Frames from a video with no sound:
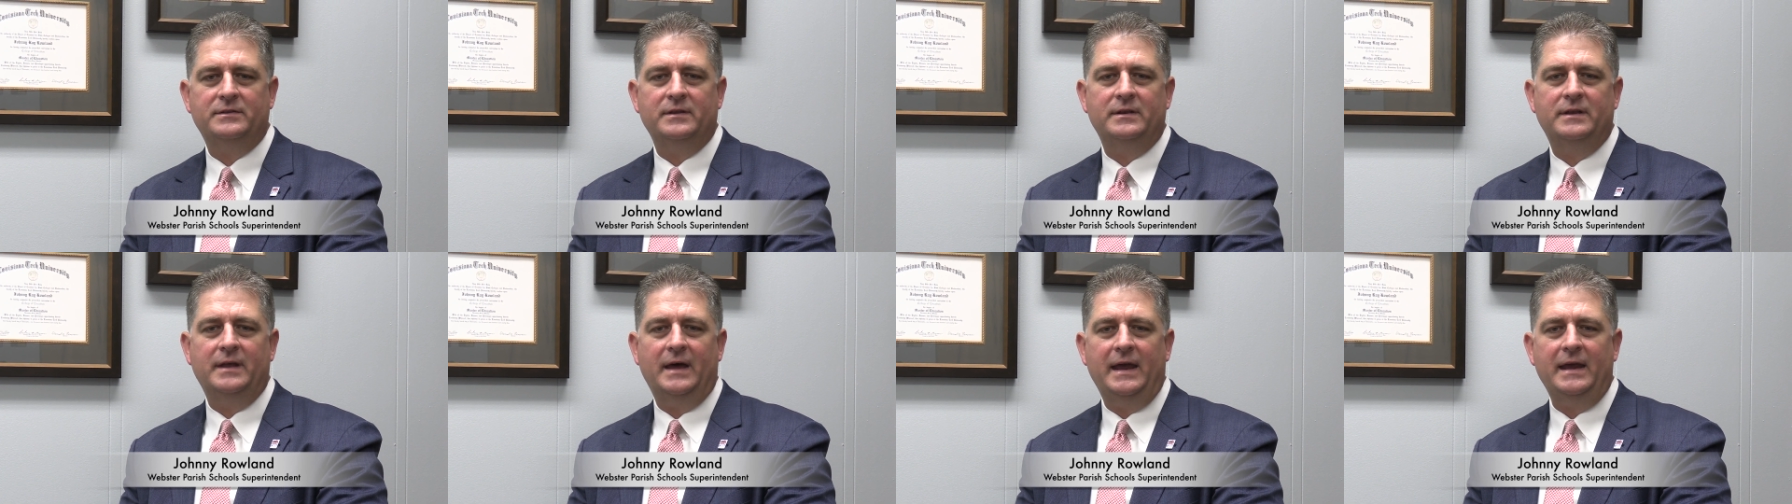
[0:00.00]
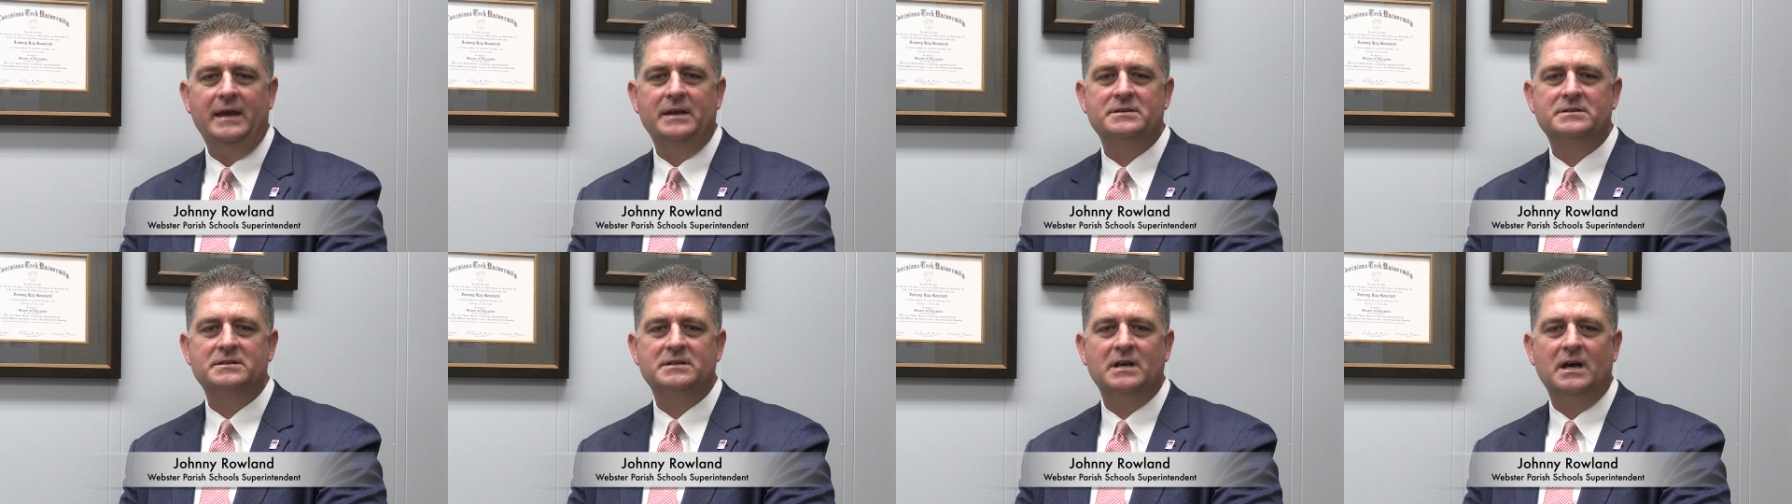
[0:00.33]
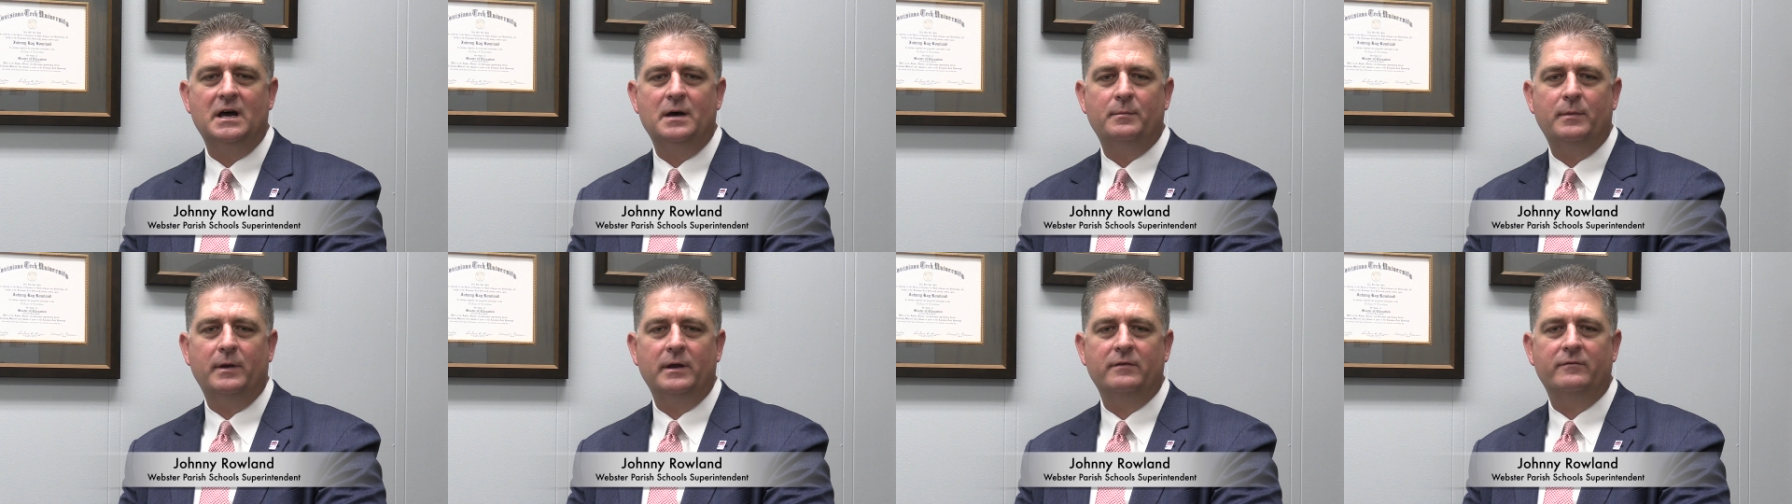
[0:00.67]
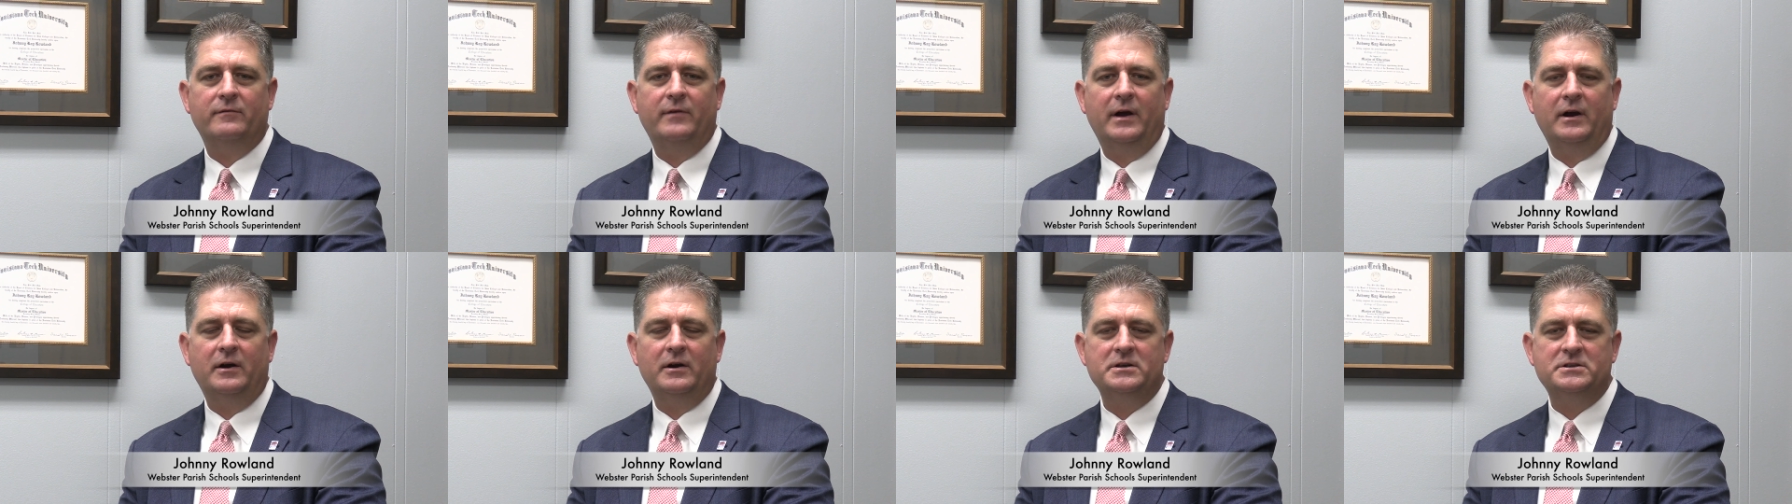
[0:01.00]
the day is coming
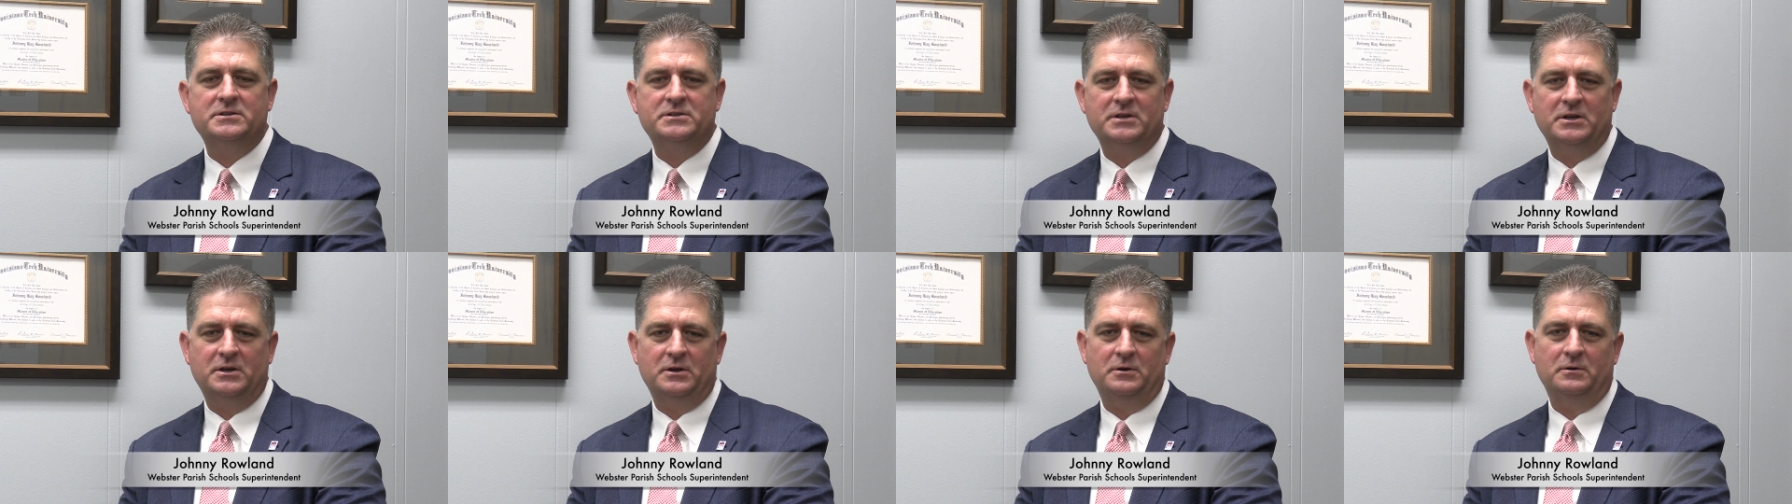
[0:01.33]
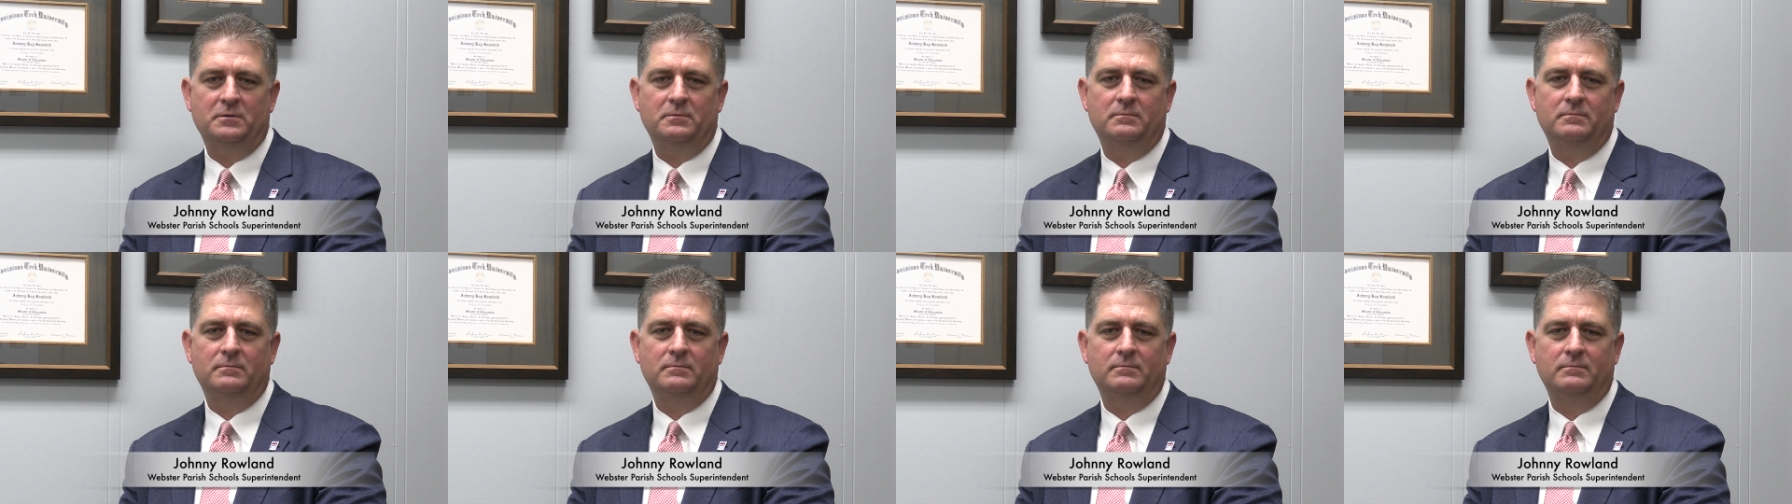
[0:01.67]
very soon.